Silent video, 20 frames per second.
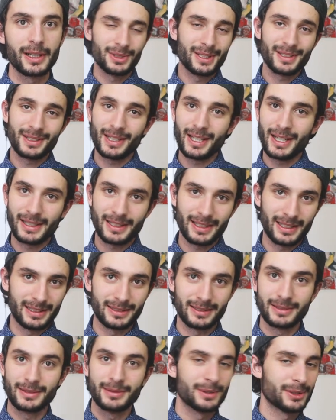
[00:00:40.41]
please like
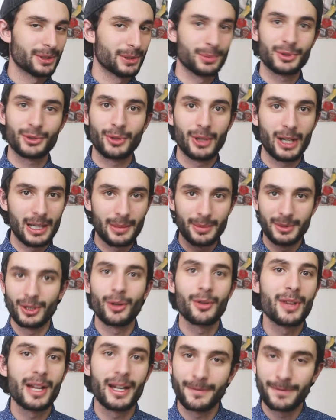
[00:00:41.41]
and subscribe and
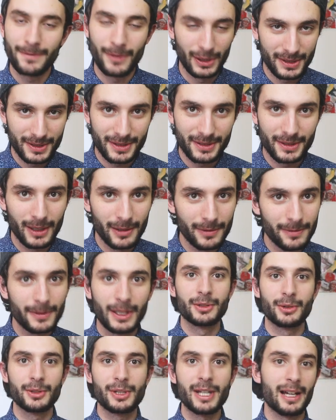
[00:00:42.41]
all that fun stuff.
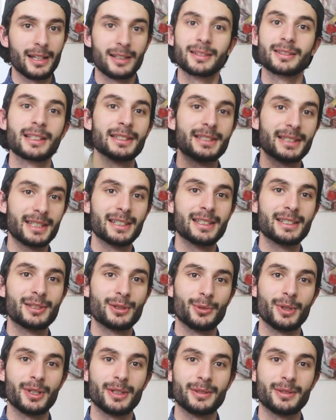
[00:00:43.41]
So yeah, let's get into